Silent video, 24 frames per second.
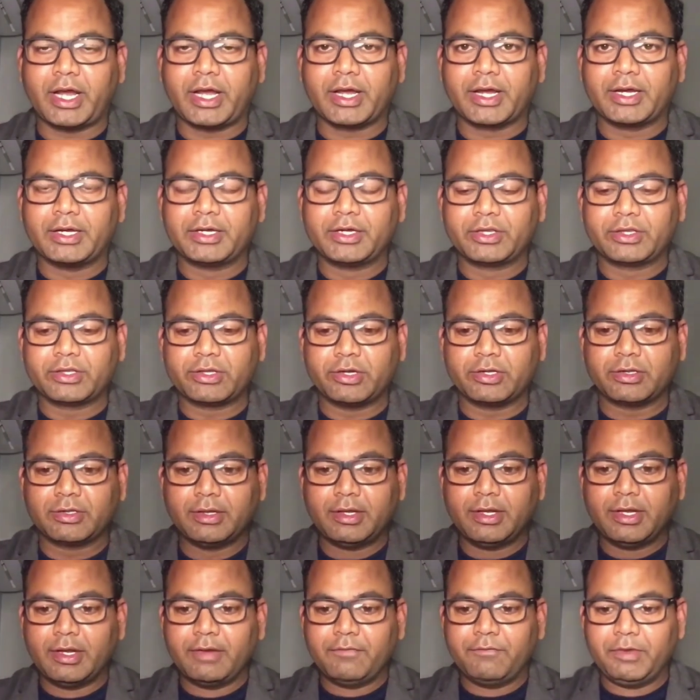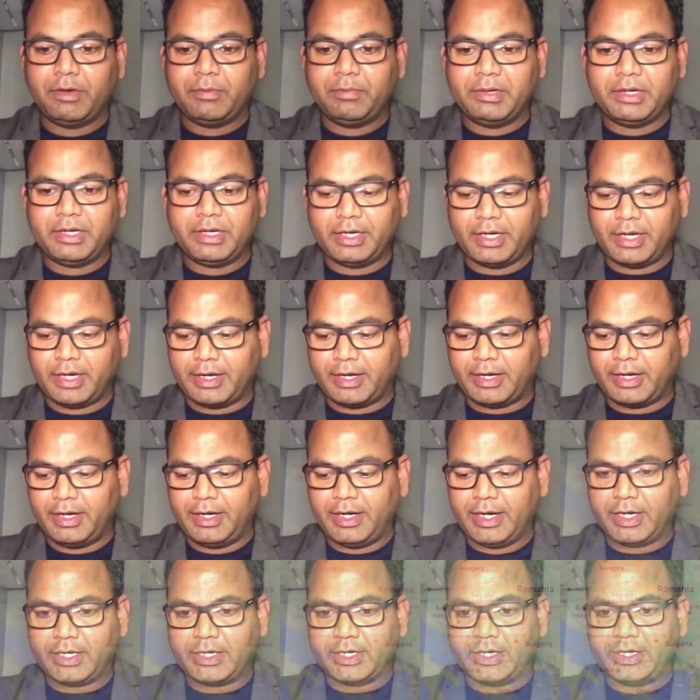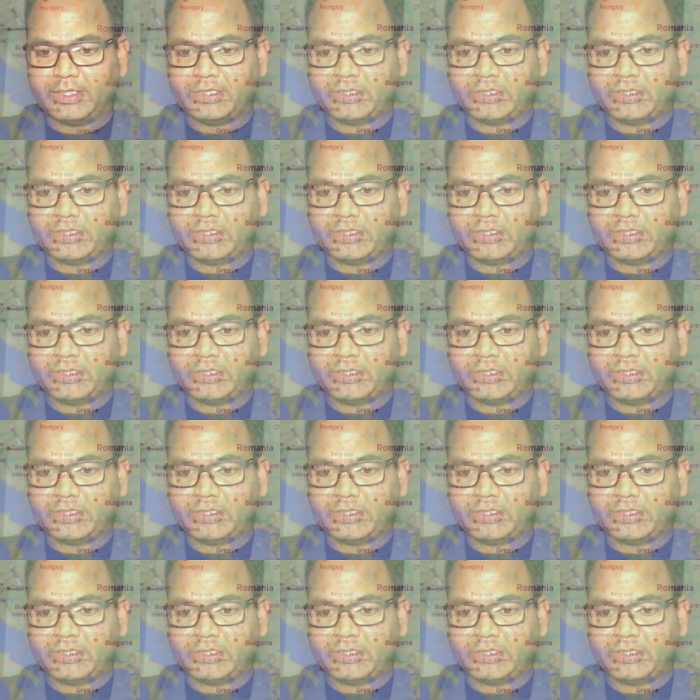I can discuss will be uh, later in